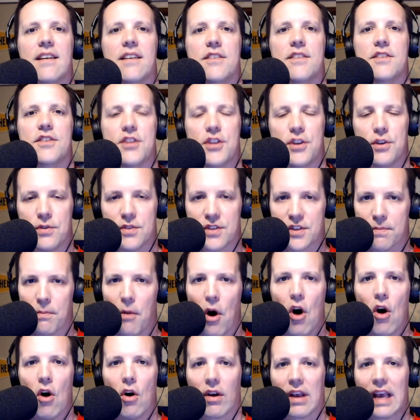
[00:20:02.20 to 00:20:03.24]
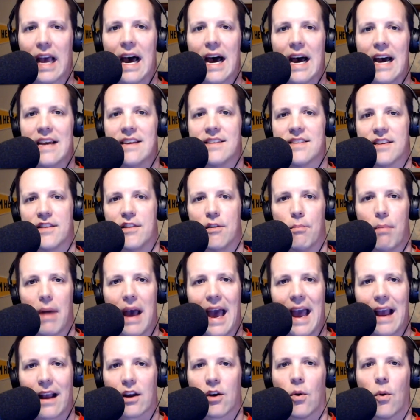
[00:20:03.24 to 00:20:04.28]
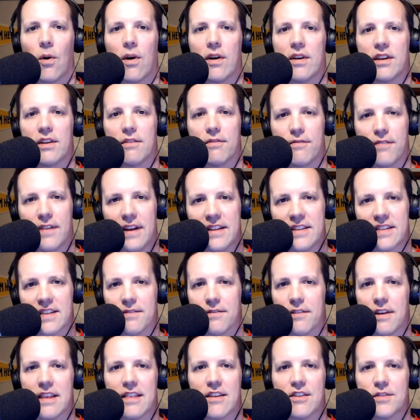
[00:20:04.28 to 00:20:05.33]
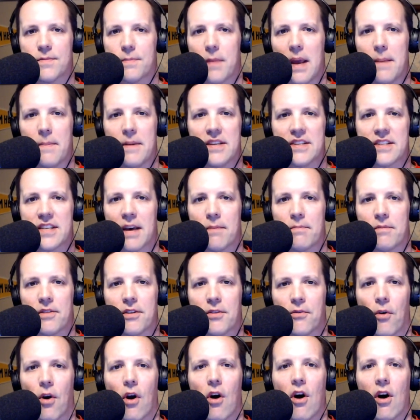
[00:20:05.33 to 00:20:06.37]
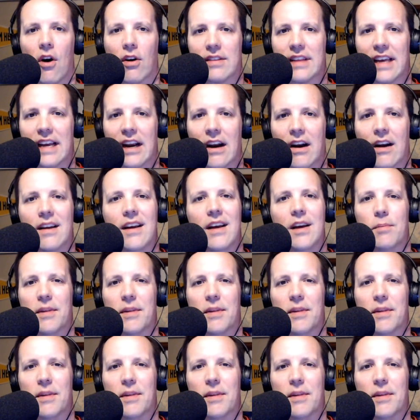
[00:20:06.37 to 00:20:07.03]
two small guys in the backcourt, defensively there's maybe something wrong there.